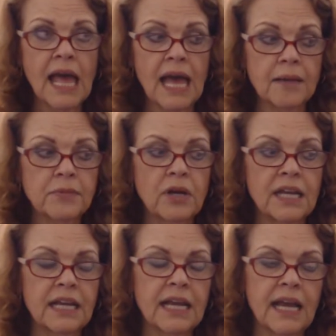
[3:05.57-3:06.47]
I'm going to
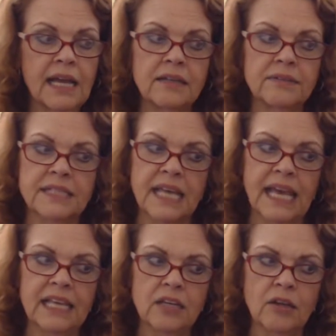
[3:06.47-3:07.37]
kind of say,
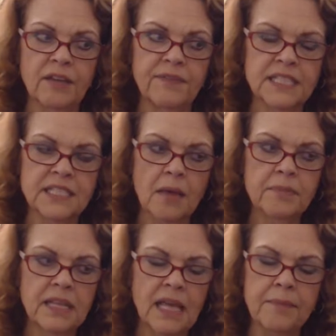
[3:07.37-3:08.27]
you know, if it's
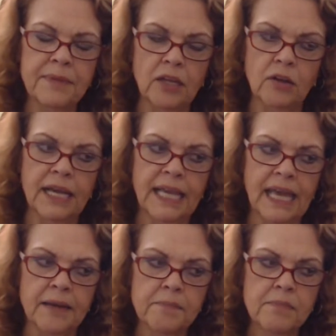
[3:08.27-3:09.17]
something, I'm, you know,
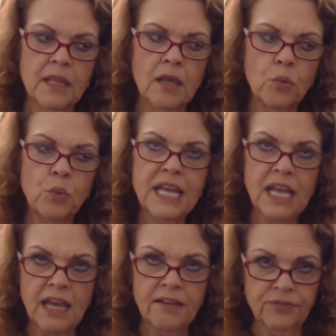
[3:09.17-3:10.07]
again, we
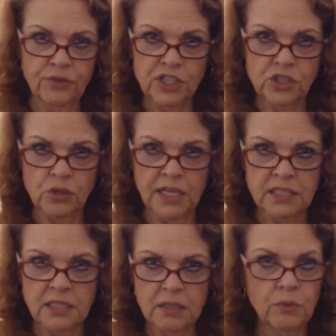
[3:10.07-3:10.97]
have free choice.
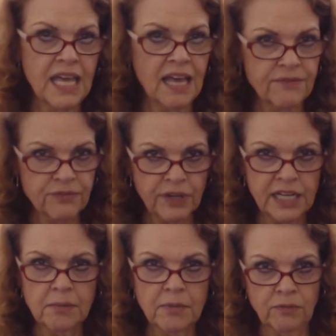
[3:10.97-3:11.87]
We have
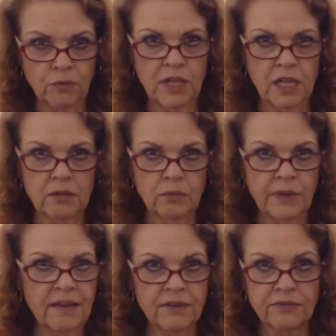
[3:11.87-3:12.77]
freedom of will. We
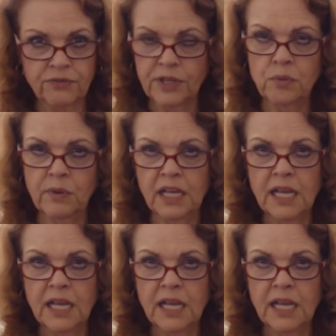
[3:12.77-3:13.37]
have a free will.